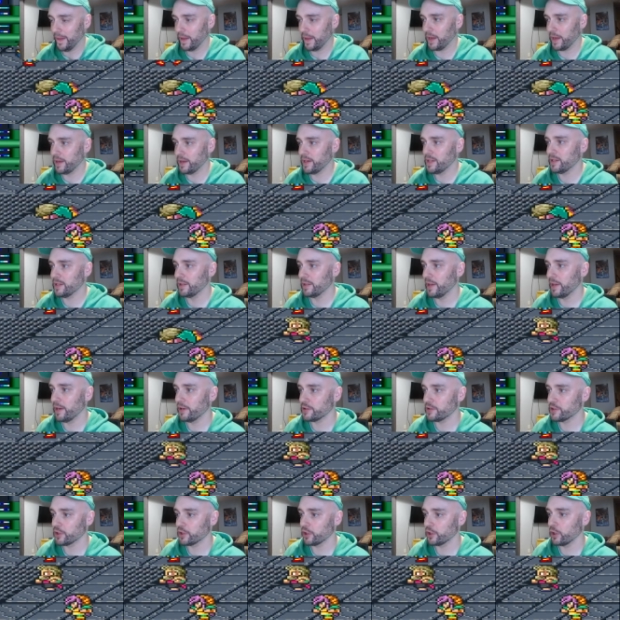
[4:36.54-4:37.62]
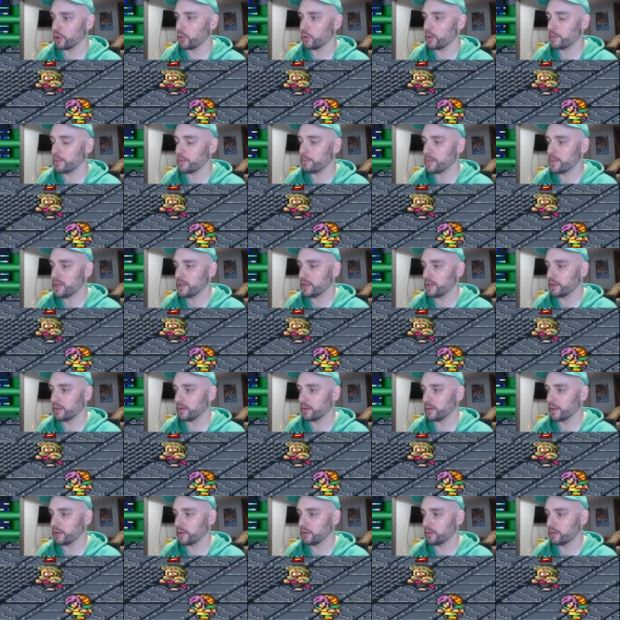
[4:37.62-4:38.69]
I need Lena to go
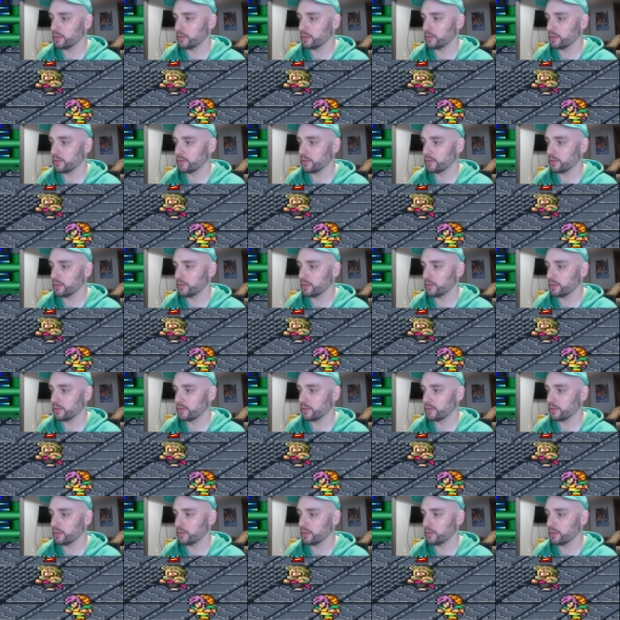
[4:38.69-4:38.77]
immediately.